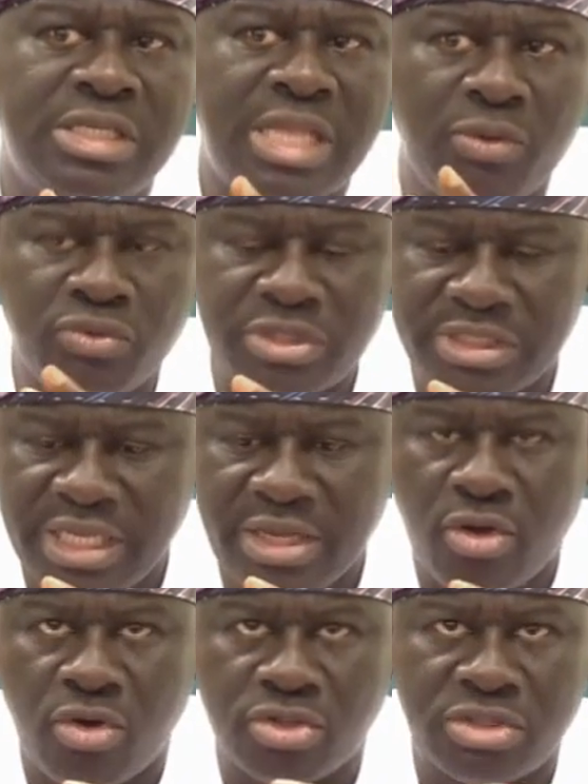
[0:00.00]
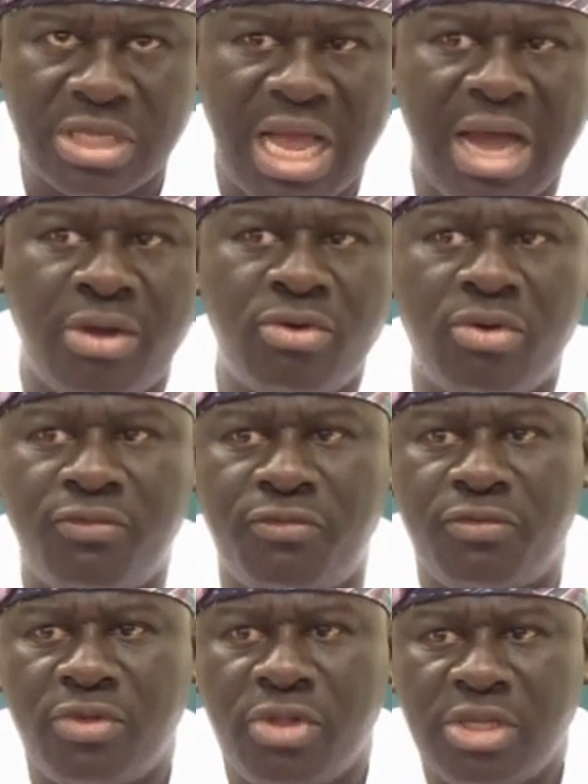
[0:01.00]
that will take us out
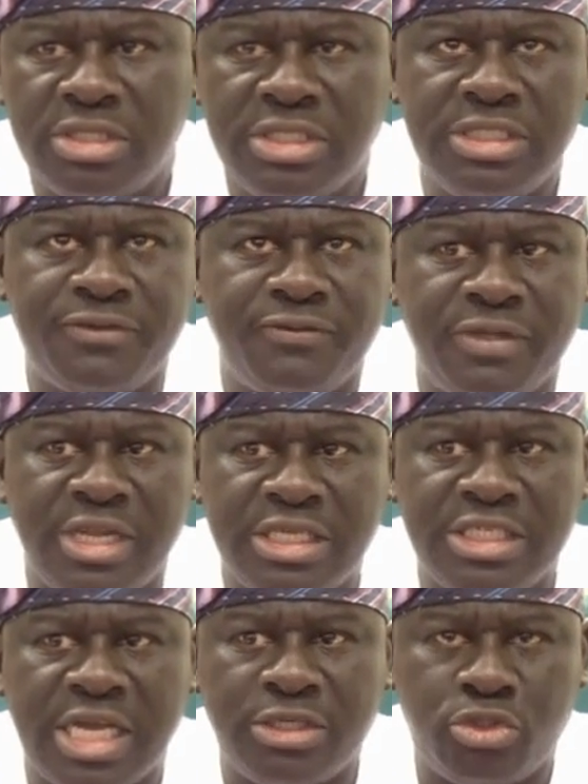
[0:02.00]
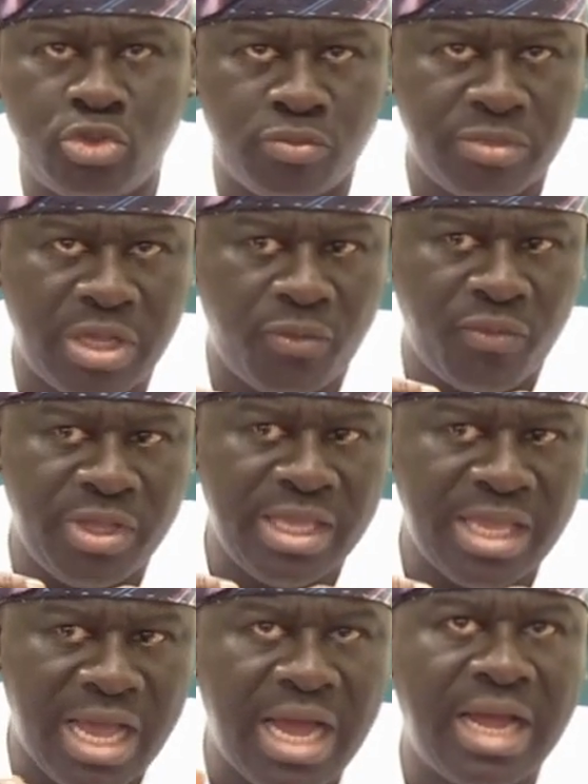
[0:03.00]
of this financial doom that
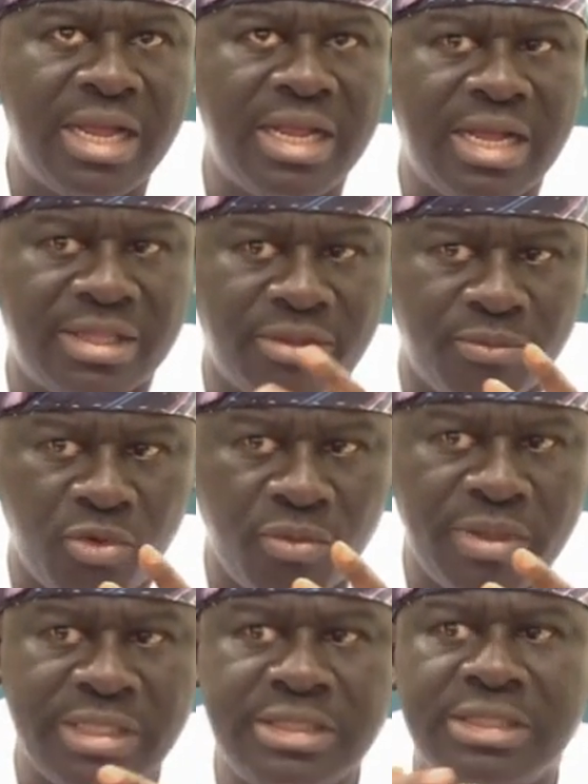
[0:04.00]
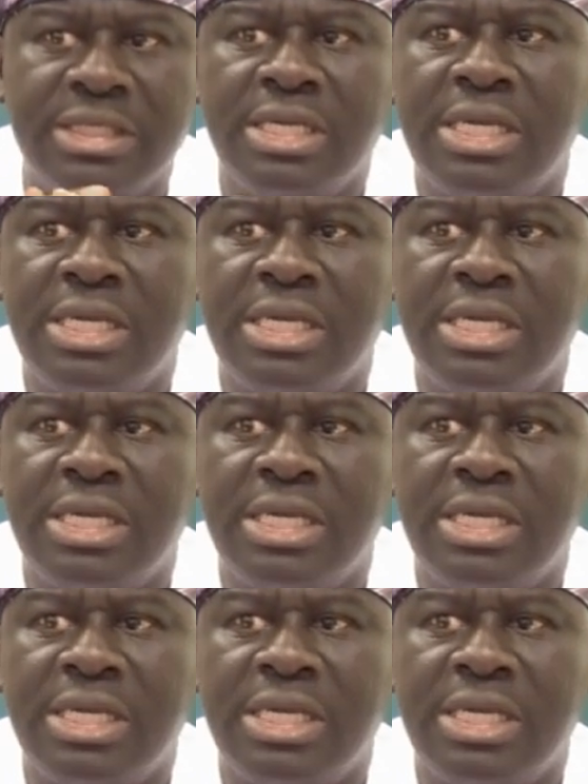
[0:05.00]
we have at the moment